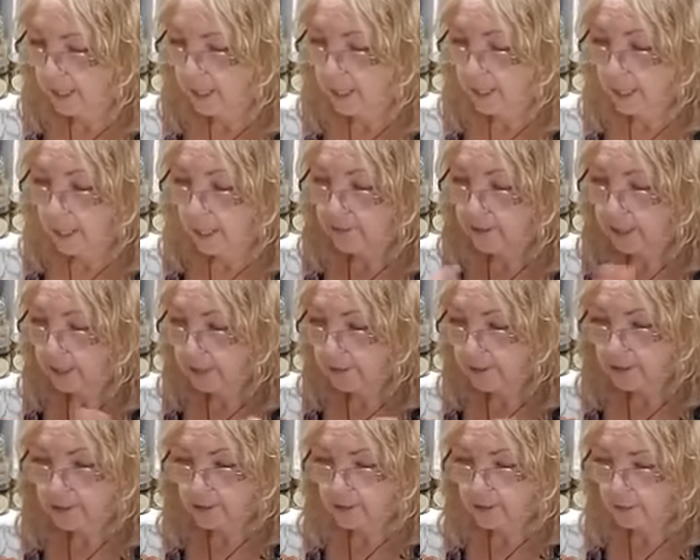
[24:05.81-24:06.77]
add that
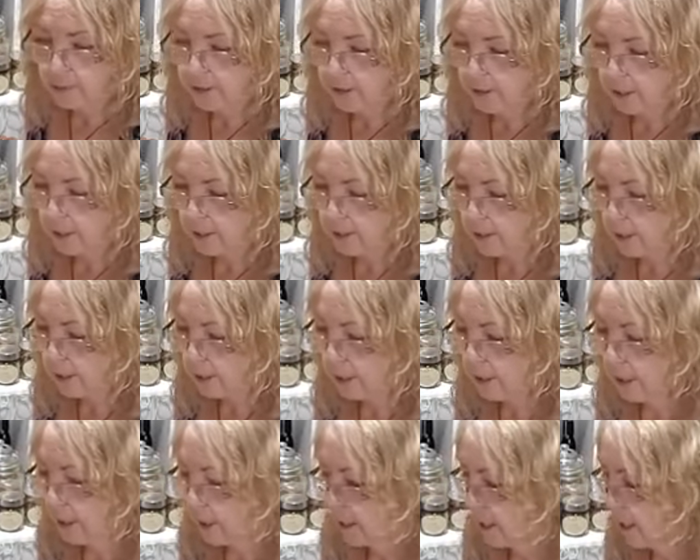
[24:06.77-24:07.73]
to soups and things like
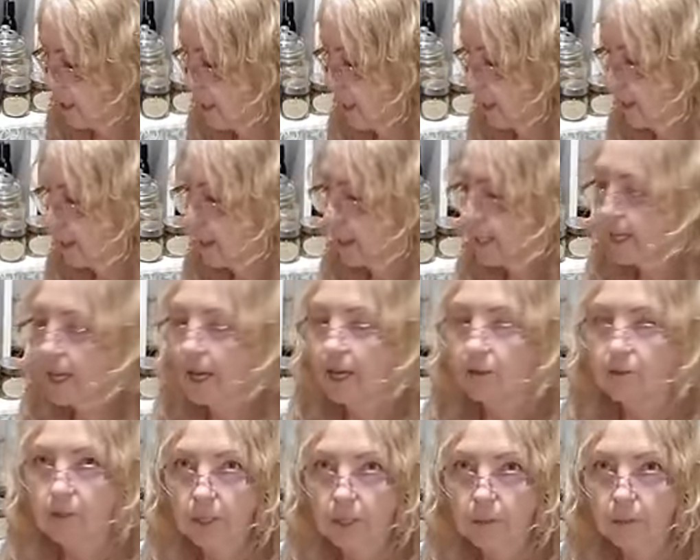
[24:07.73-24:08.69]
that. I like
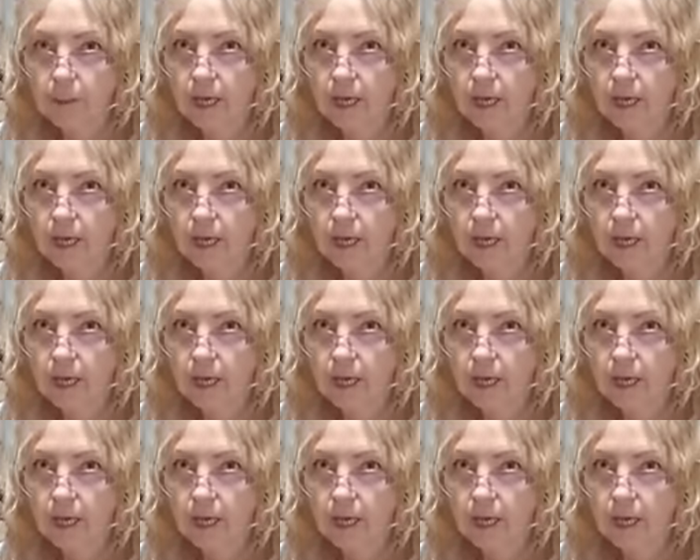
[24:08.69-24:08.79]
having the